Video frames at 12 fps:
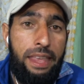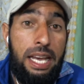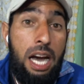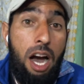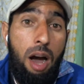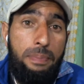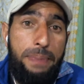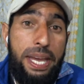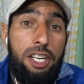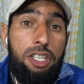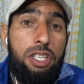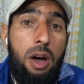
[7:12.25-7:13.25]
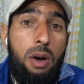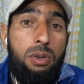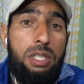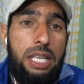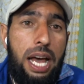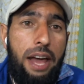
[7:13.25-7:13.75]
appears
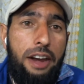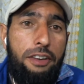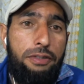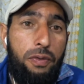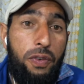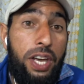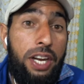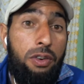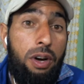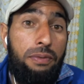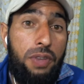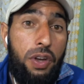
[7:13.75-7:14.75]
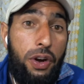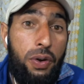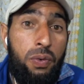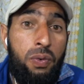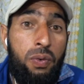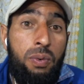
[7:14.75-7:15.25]
outside of the window of the
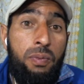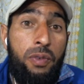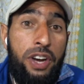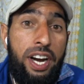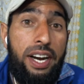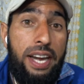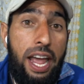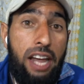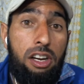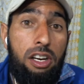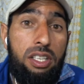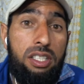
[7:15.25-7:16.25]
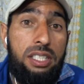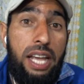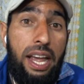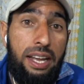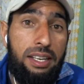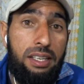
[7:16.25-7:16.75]
room where Nicholas
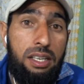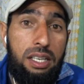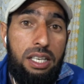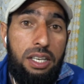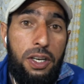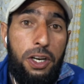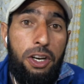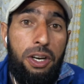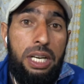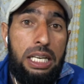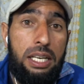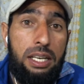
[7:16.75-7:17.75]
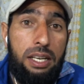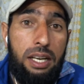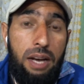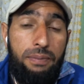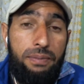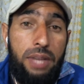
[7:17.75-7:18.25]
and
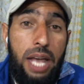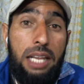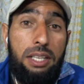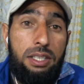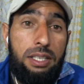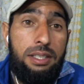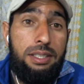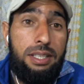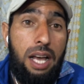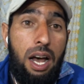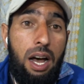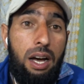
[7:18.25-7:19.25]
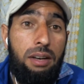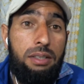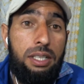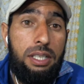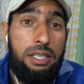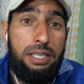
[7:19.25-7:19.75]
Alison's are
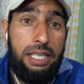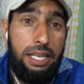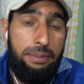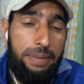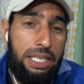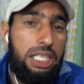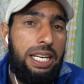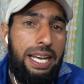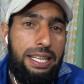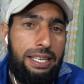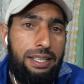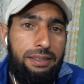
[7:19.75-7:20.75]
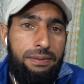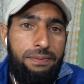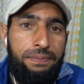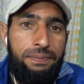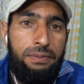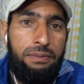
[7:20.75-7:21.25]
sleeping together.
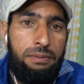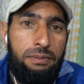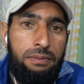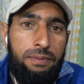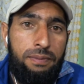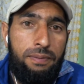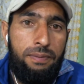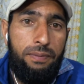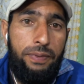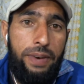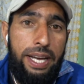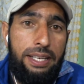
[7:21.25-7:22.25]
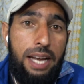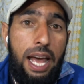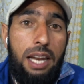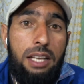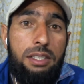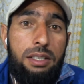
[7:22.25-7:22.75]
When
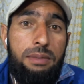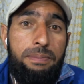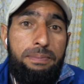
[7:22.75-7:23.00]
Absalom